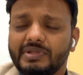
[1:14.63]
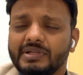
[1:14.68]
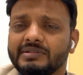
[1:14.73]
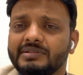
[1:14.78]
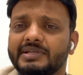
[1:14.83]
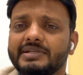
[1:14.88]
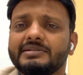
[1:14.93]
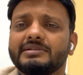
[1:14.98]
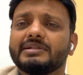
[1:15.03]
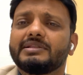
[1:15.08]

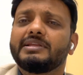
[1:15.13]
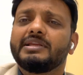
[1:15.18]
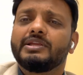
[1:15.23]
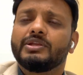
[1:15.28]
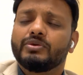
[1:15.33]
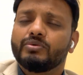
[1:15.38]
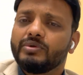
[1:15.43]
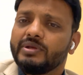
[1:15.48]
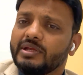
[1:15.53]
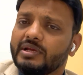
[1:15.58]
There's nothing
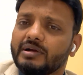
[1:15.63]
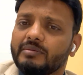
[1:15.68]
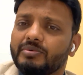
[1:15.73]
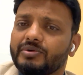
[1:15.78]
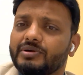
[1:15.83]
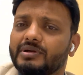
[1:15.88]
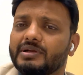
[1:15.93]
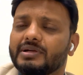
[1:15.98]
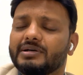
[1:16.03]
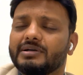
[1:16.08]
unique
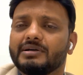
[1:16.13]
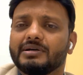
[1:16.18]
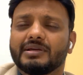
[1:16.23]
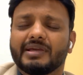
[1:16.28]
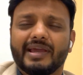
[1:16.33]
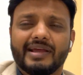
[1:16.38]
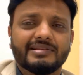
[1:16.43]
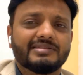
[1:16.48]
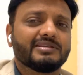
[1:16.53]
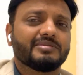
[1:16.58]
about
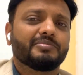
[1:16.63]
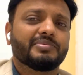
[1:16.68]
cancer